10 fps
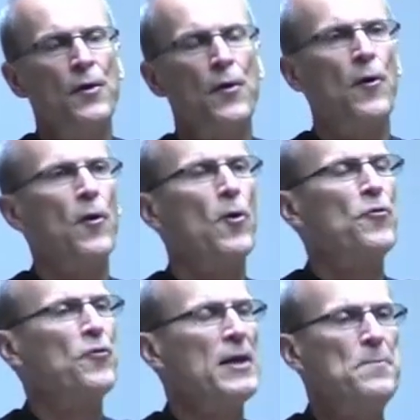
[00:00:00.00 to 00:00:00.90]

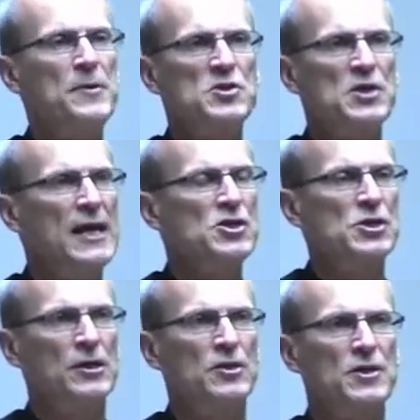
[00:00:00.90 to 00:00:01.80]
earthly
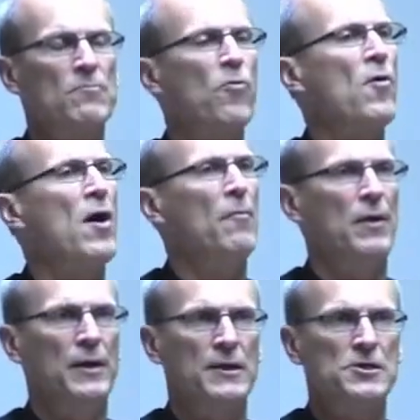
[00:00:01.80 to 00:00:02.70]
possessions and
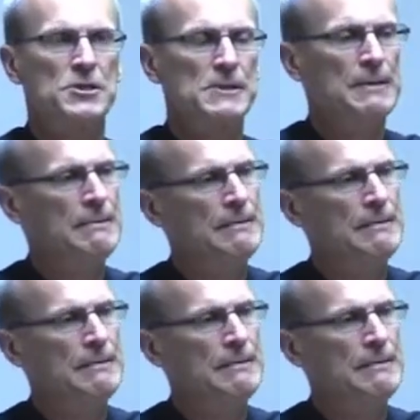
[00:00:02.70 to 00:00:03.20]
prominence.